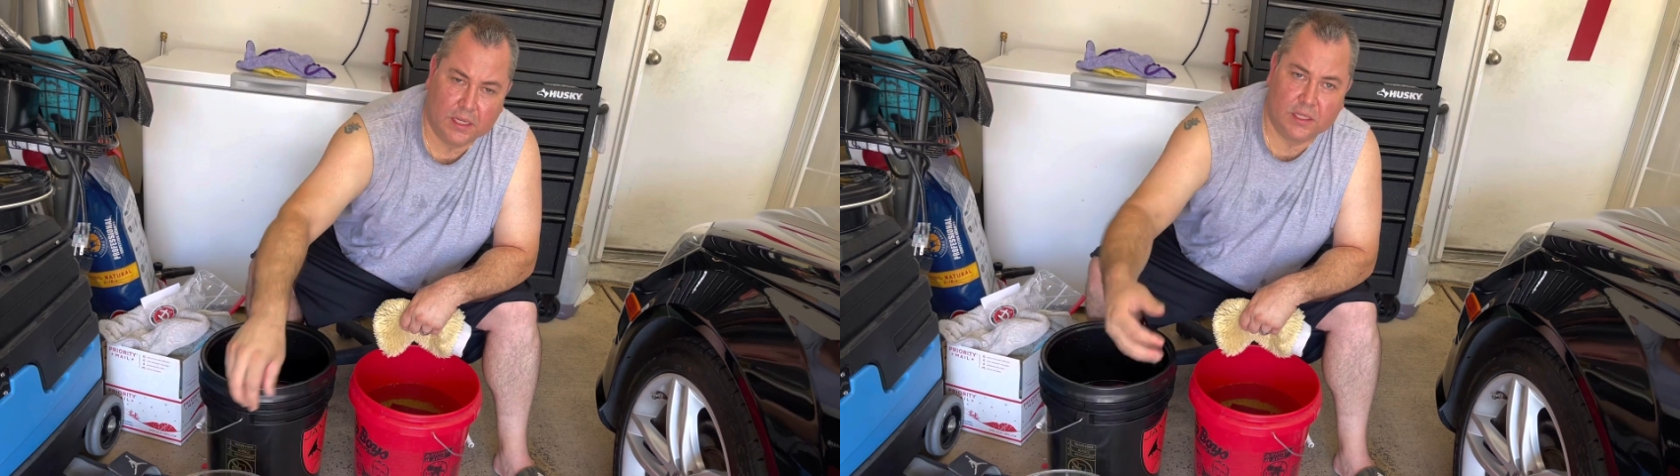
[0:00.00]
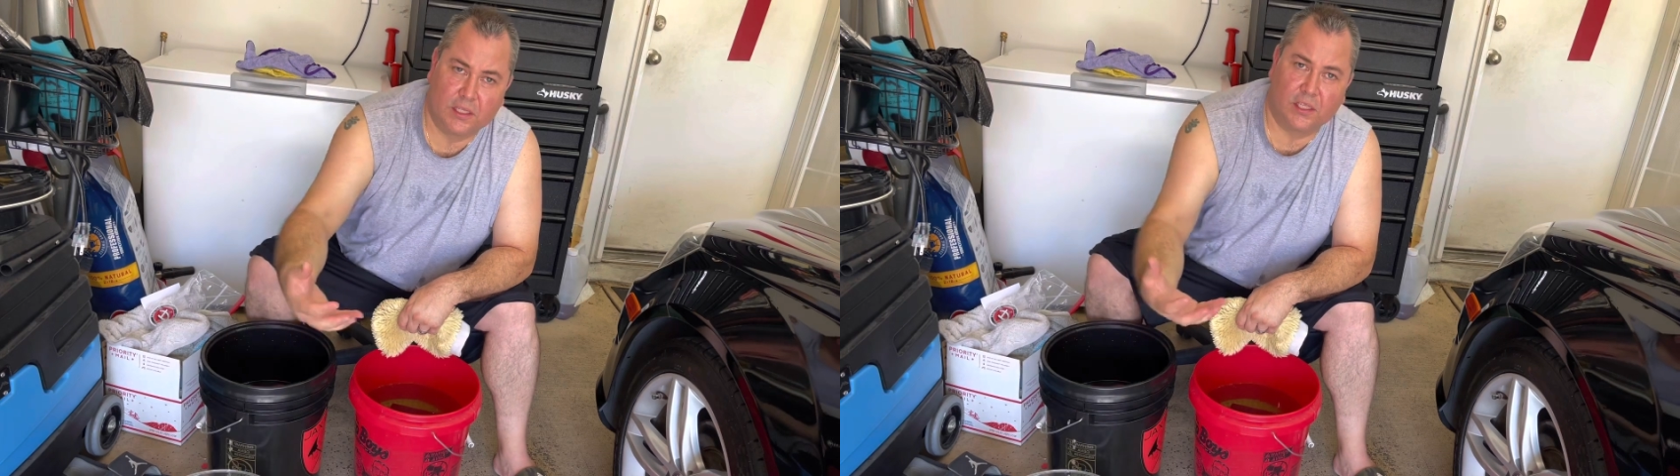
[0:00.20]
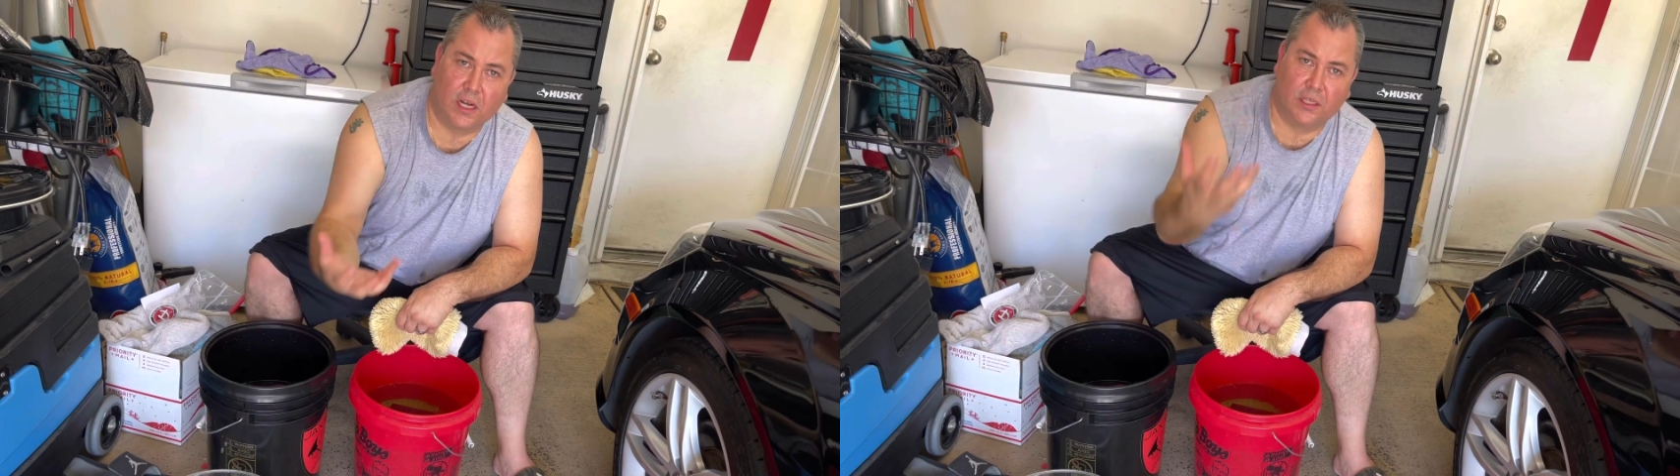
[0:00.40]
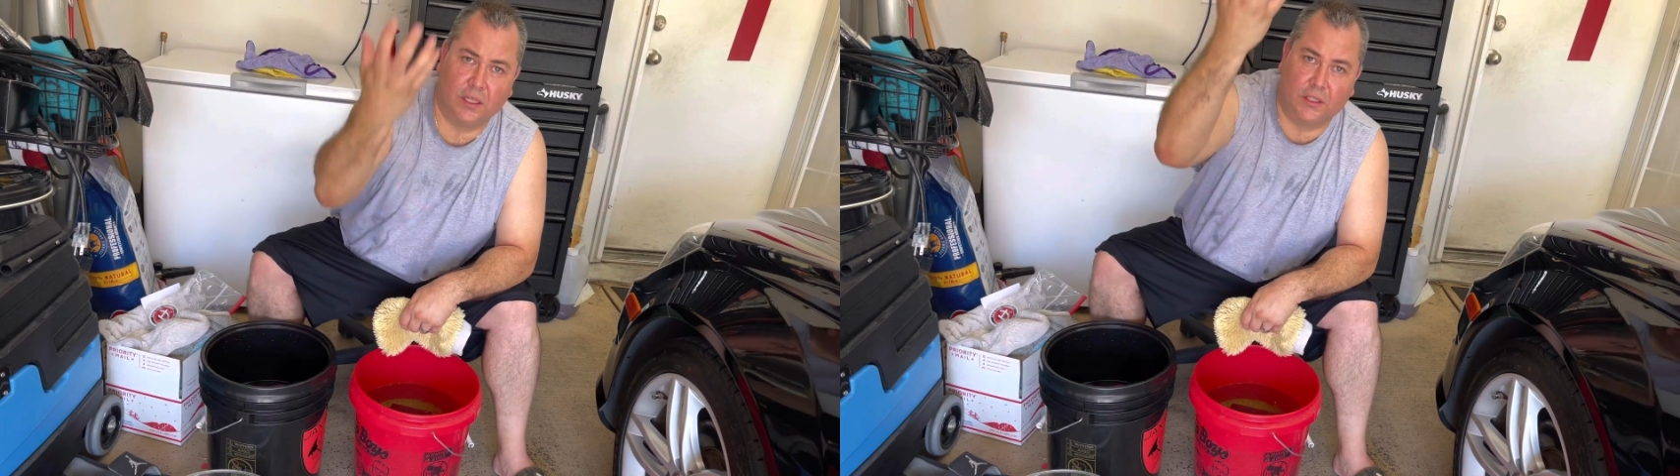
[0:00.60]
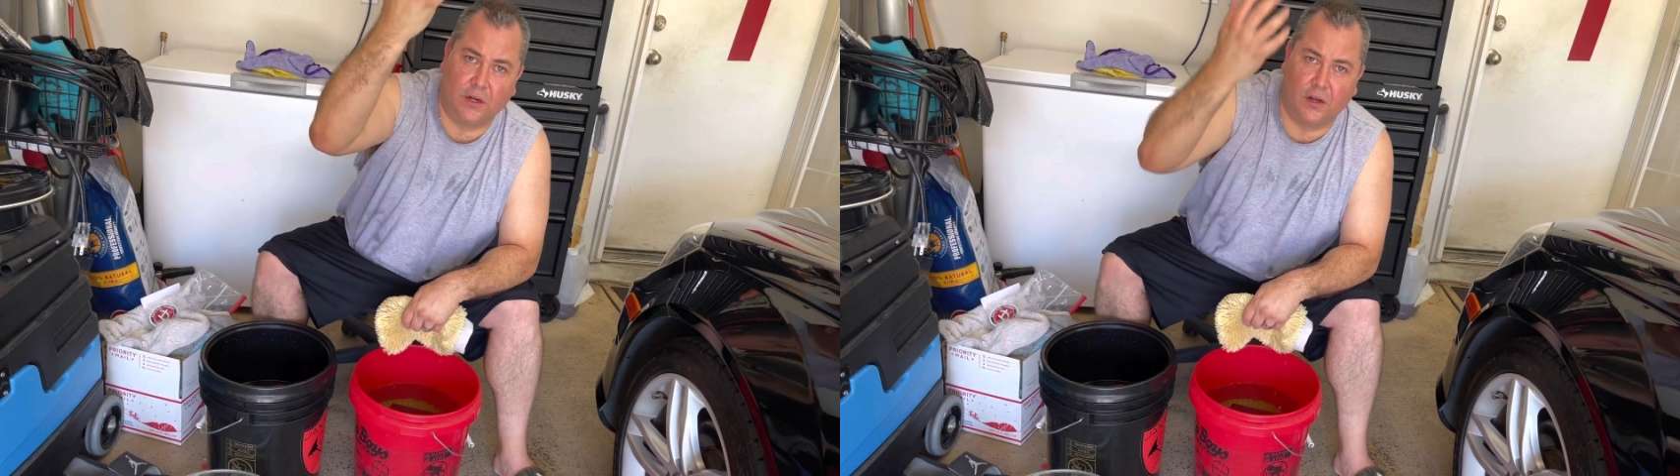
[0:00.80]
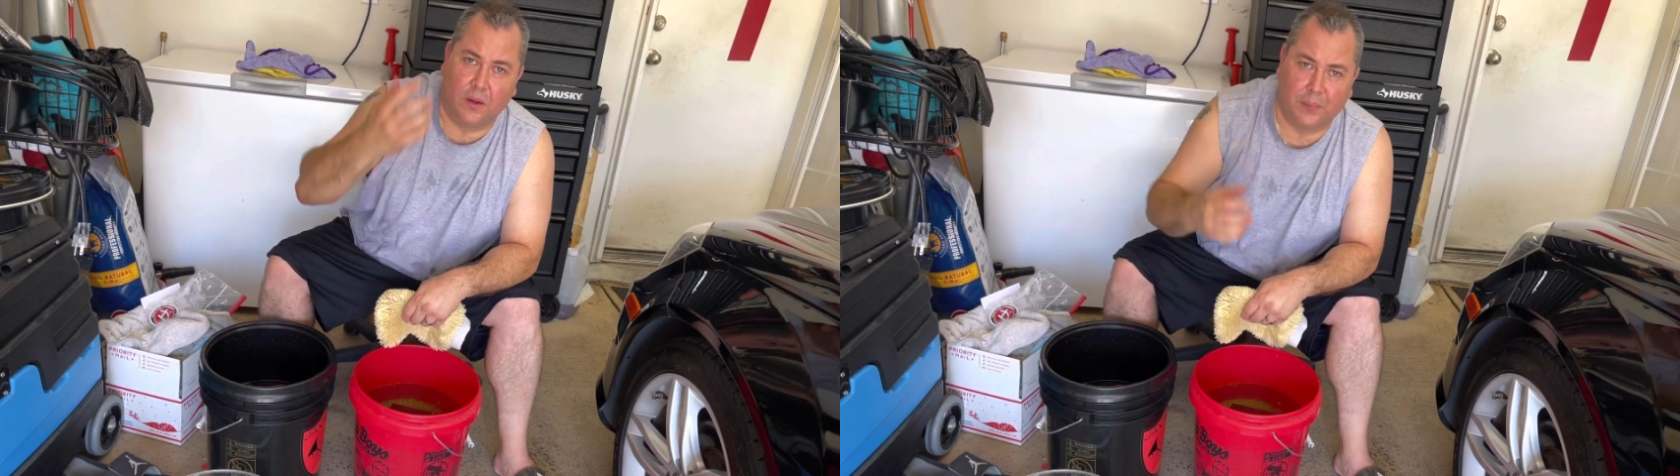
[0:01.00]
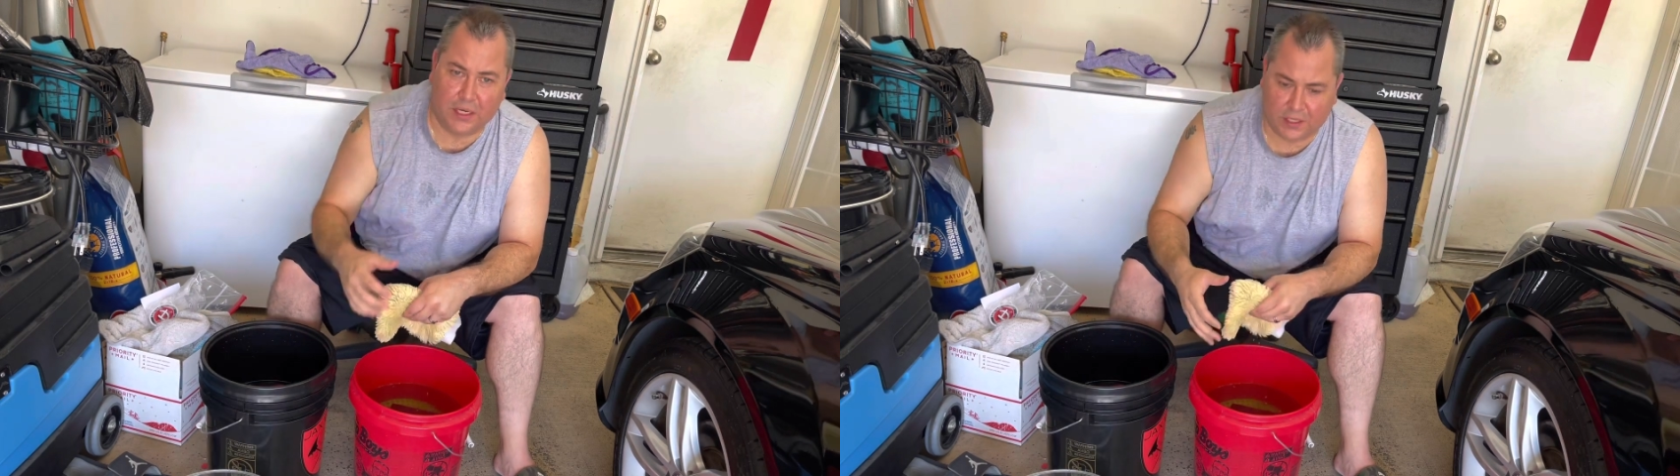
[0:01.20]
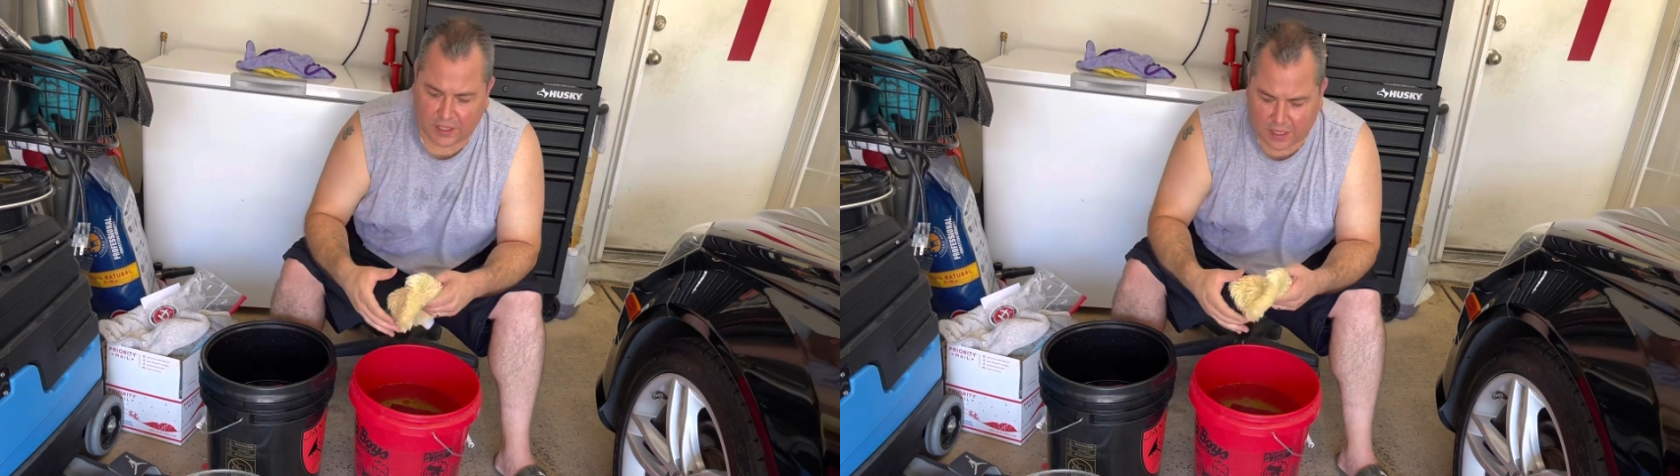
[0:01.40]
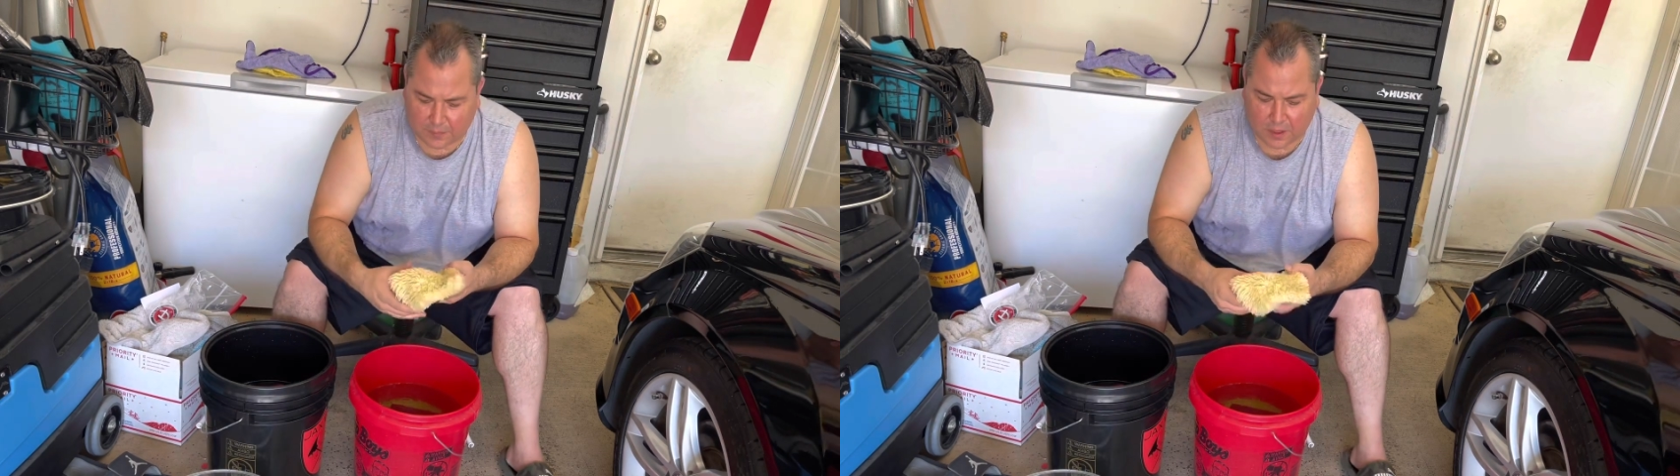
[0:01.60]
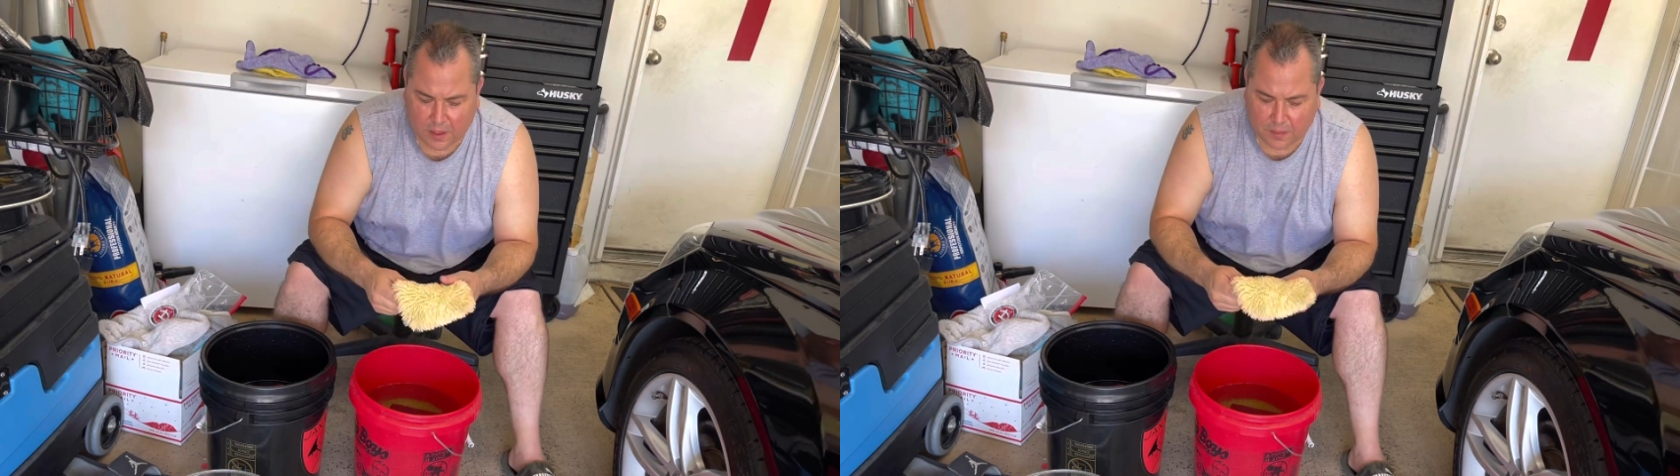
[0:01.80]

suck the dirt up into them.